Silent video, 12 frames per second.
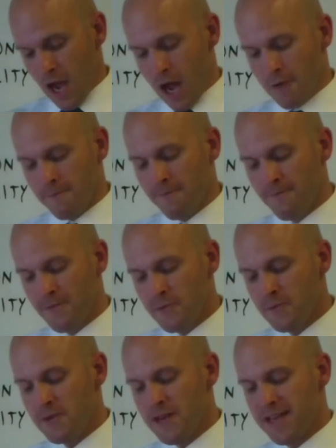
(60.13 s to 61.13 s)
A
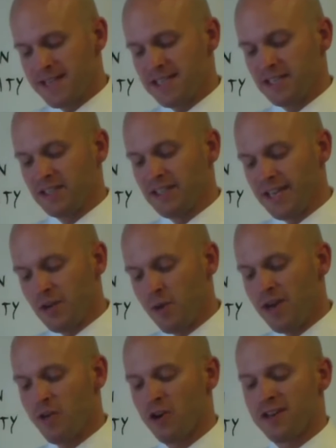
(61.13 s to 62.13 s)
food is a
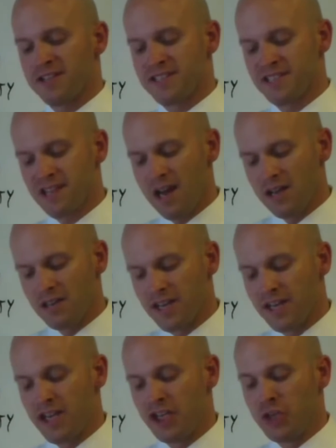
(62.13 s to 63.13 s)
liquid or a
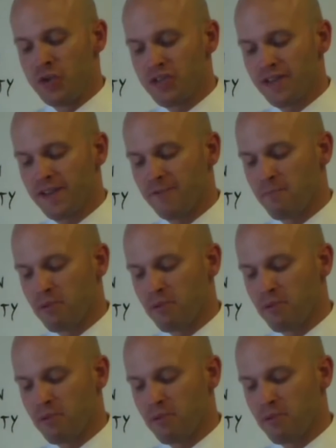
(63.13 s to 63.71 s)
solid, usually of